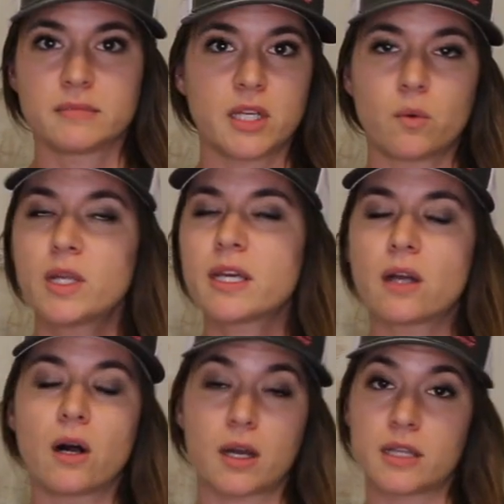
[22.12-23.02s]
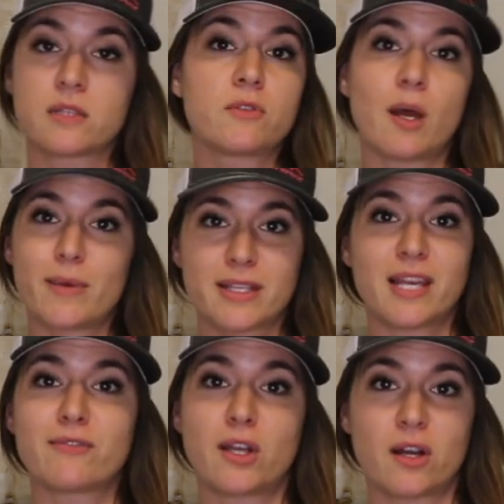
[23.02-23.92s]
we'll hit all kinds of topics.
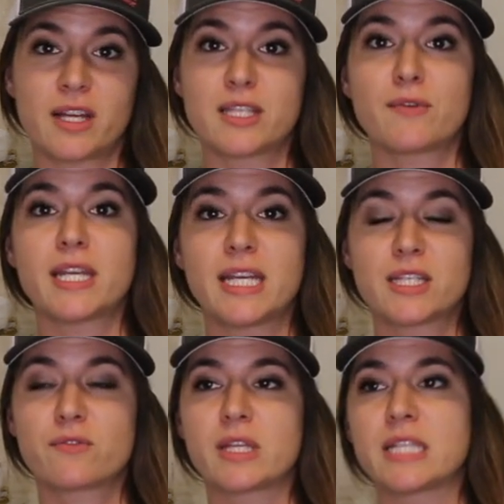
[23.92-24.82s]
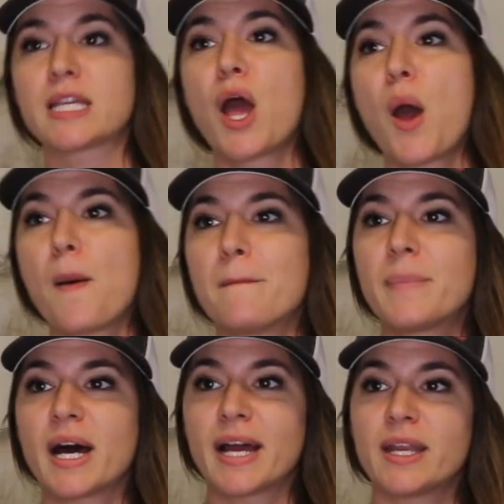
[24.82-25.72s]
I've got all kinds of ideas for these,
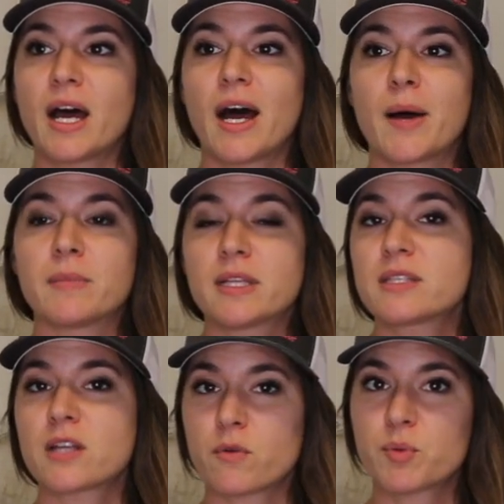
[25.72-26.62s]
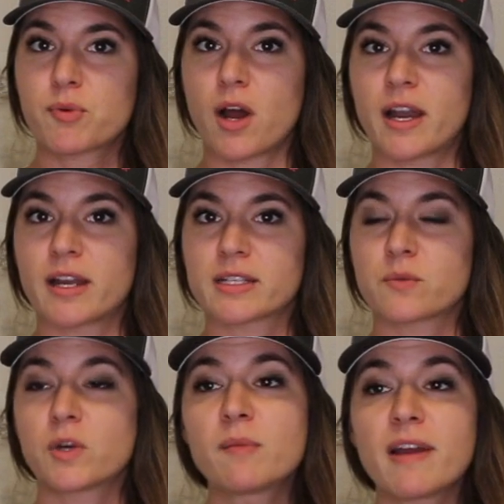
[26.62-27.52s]
but let's start with products.
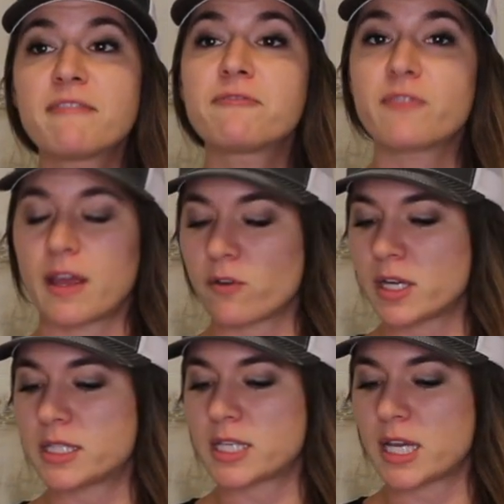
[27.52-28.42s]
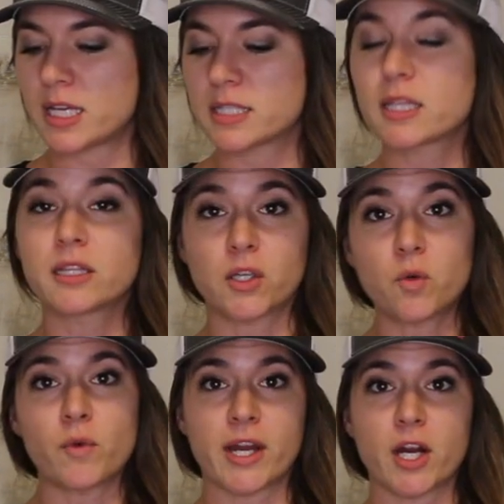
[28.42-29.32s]
One of my favorites is the
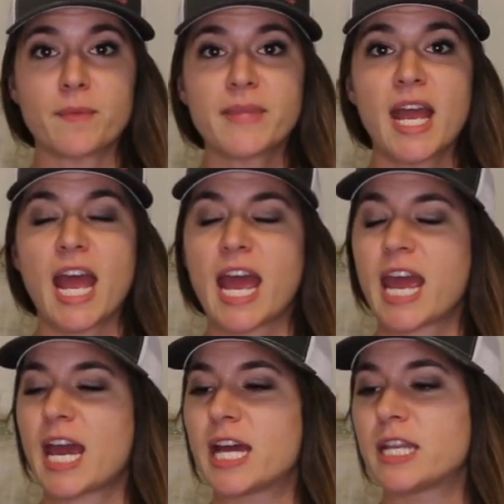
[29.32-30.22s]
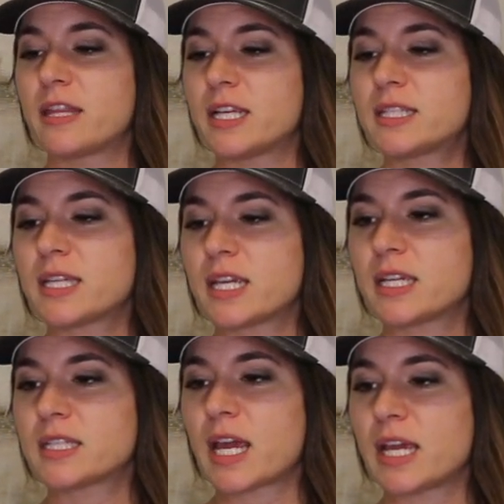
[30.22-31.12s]
little ringer, and this
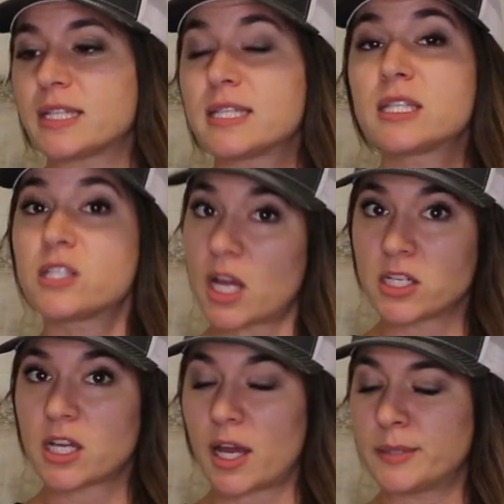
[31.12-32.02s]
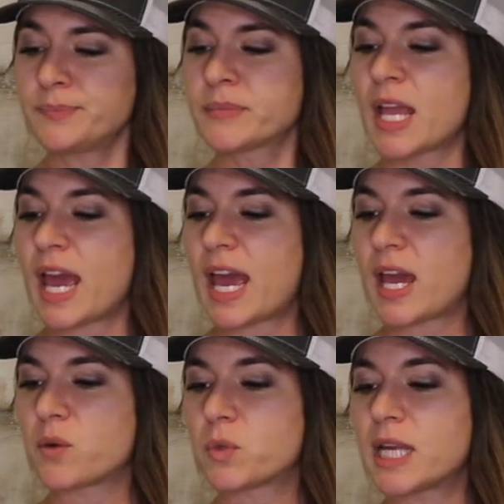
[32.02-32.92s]
is a stun gun.
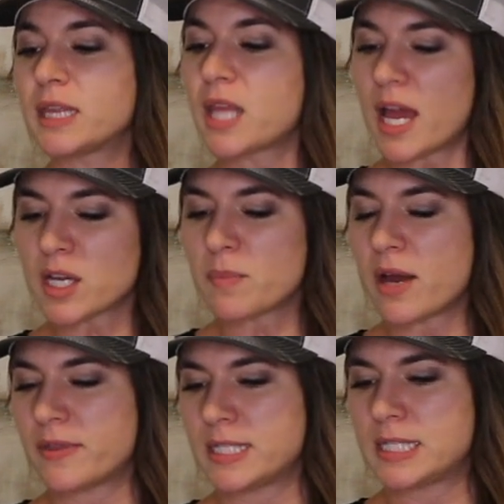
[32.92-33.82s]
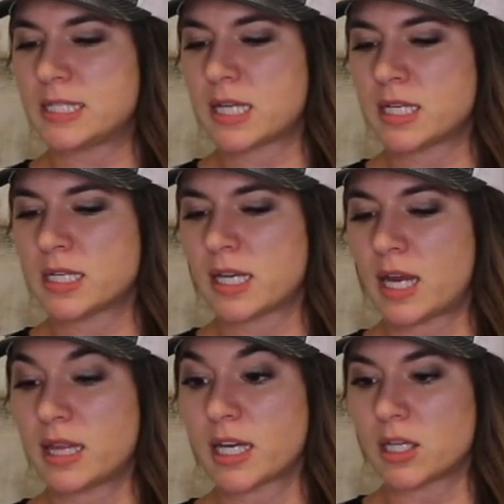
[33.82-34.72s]
And what I like about this stun gun,
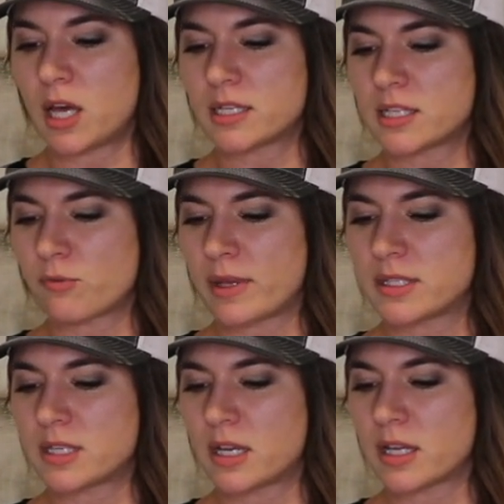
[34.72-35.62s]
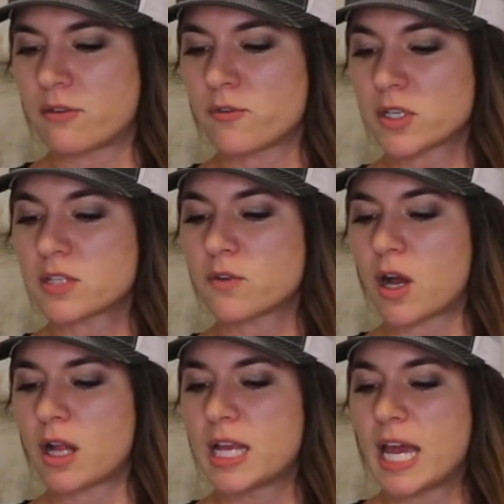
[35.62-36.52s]
I like a lot of stuff about the stun gun. First of
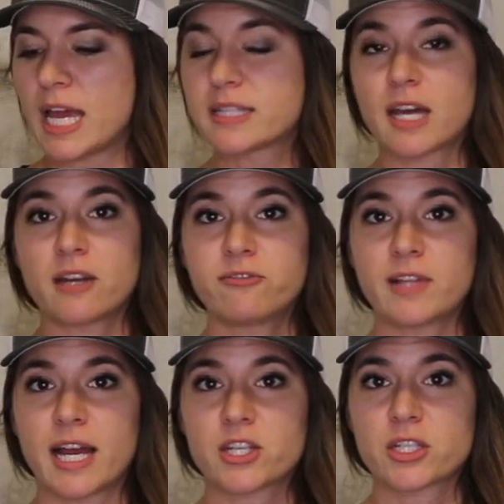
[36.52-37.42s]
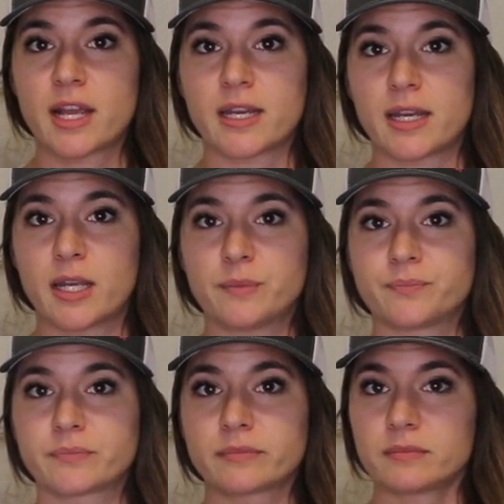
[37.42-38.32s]
all, it's got a flashlight in it.
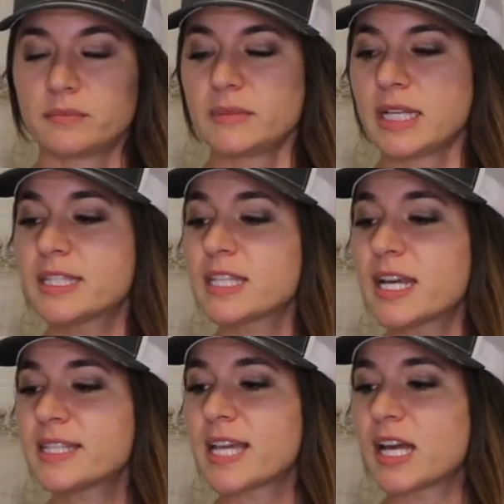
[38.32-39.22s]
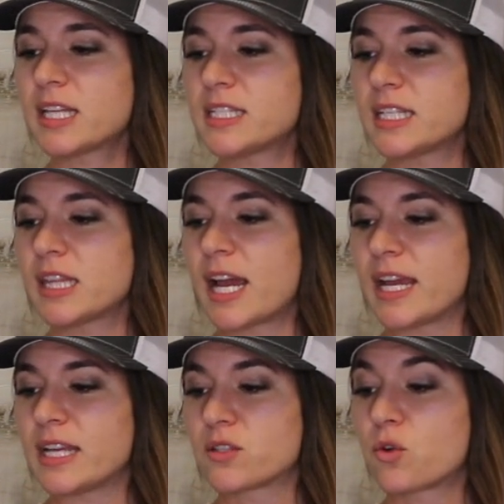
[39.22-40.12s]
It's a nice LED
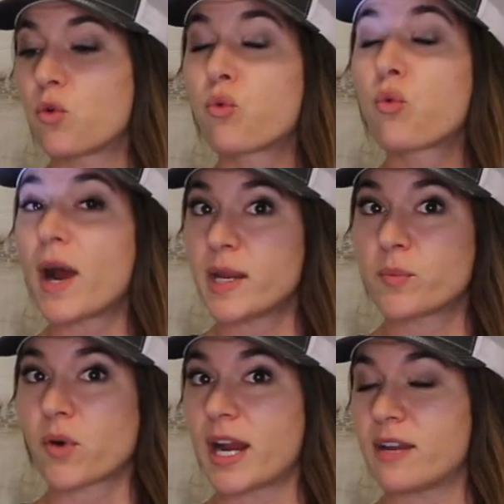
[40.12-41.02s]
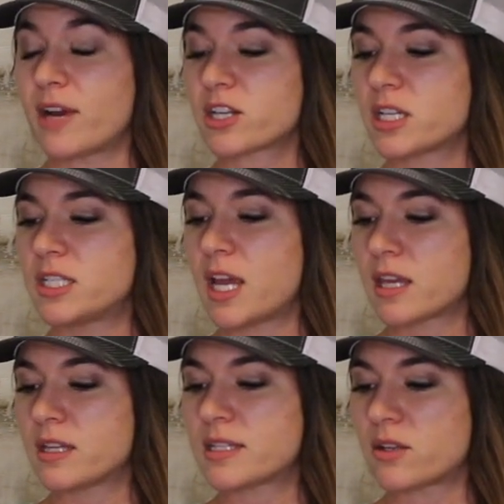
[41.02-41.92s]
light. It's quite bright. I've actually
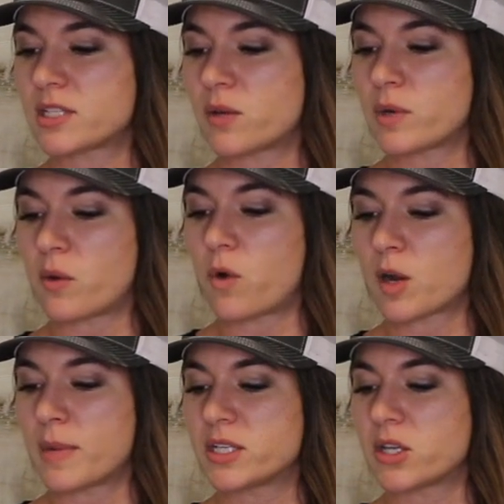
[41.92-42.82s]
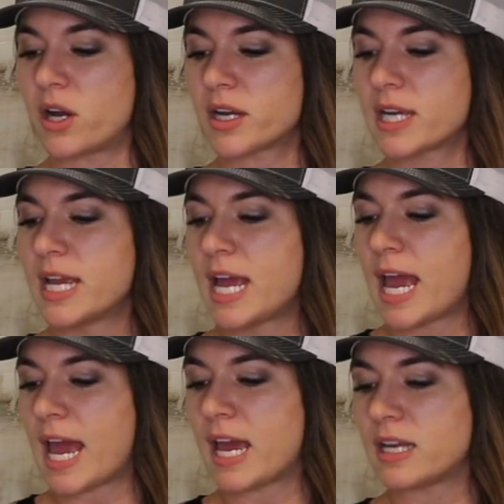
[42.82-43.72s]
taken this outside when I walk my dog,
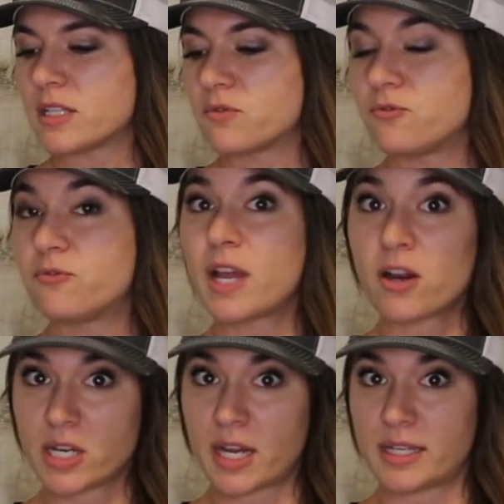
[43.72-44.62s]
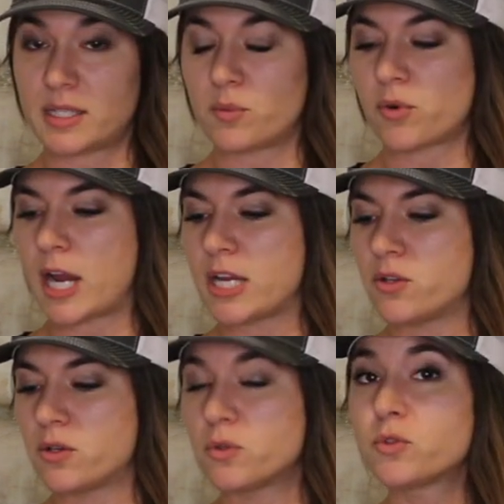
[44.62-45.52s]
and it's very nice and bright.
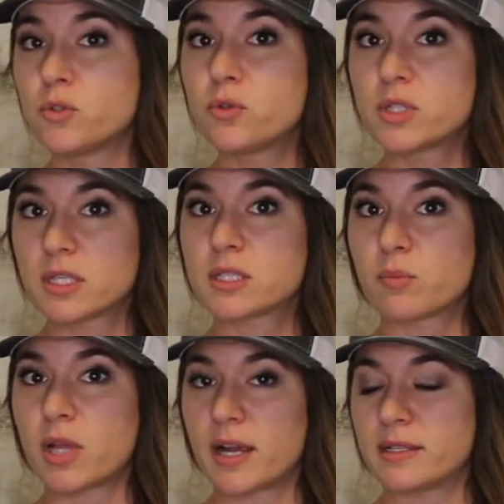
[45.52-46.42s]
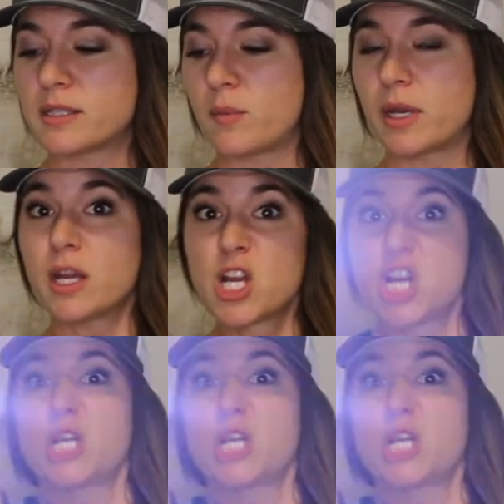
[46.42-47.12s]
You could use this to blind somebody,